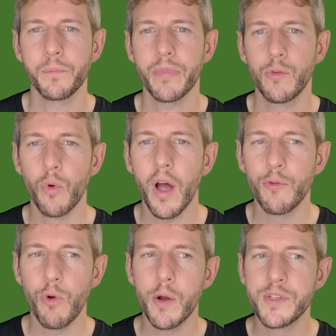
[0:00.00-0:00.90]
Right,
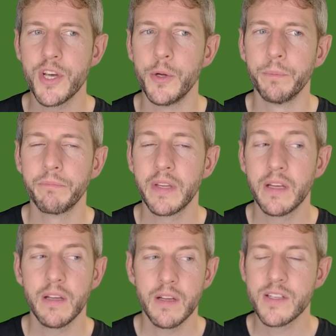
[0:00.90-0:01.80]
row 2.
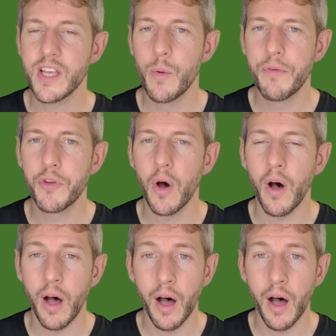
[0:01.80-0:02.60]
So we've got